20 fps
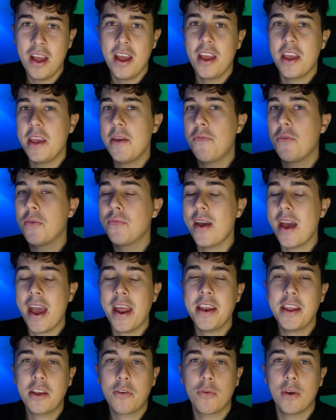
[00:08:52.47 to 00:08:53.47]
If you have
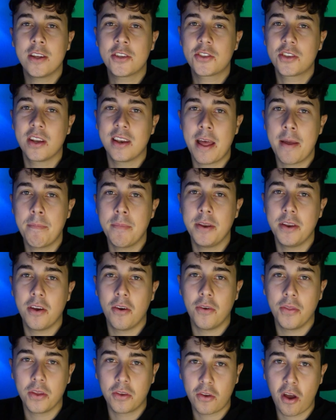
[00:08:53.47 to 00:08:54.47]
any question, let me know in
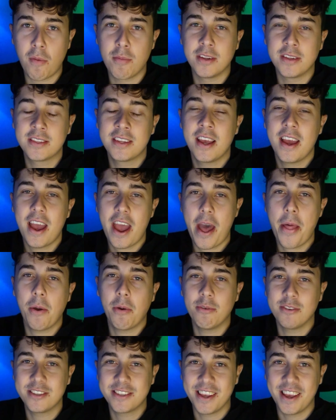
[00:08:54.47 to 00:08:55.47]
the comments. And I
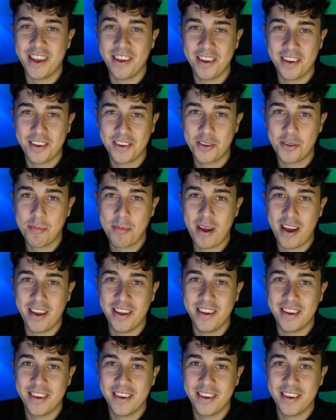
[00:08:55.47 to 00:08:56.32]
would say goodbye.